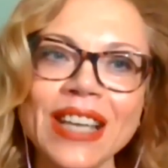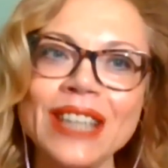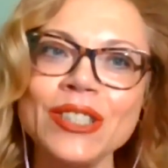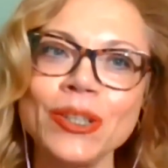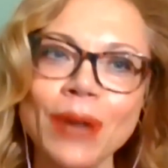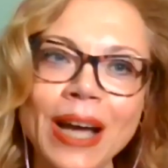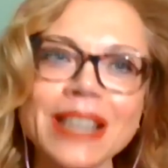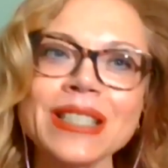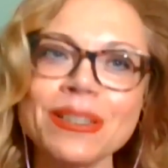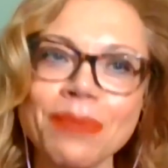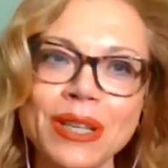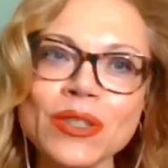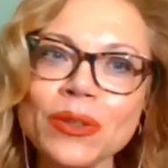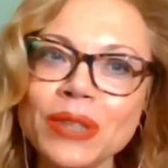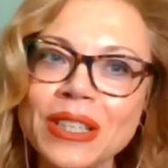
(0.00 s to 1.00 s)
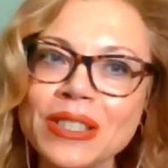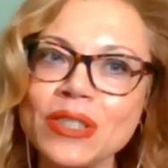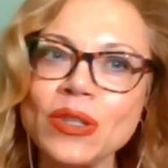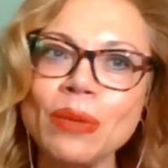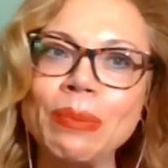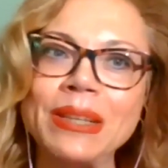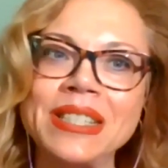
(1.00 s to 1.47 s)
and you asked my students
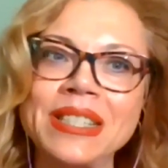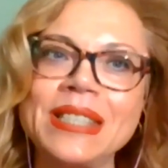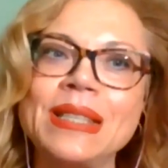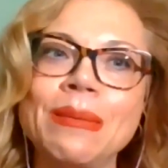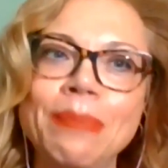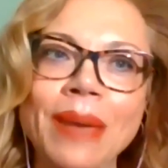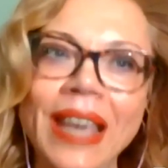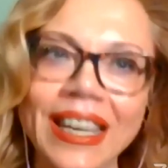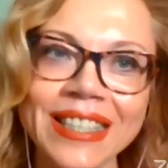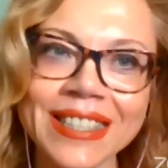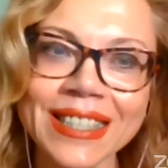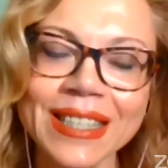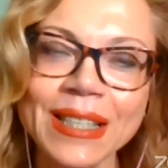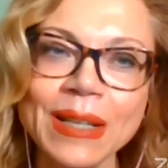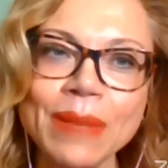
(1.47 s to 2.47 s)
to participate